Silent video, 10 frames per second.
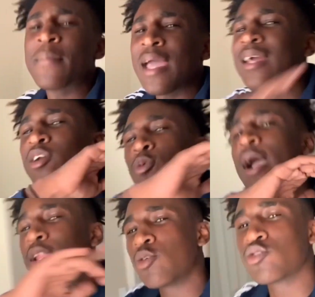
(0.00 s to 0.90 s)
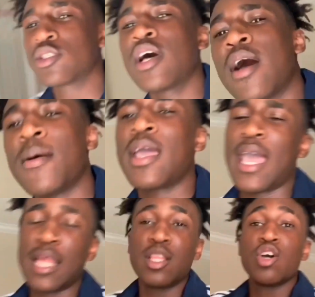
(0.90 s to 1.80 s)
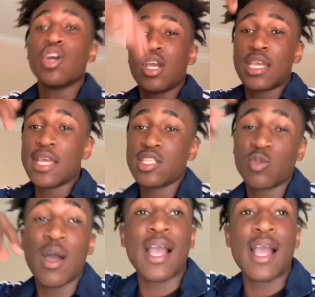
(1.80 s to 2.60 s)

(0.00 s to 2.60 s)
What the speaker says: Hey, the grind don't stop. And look, King Squad,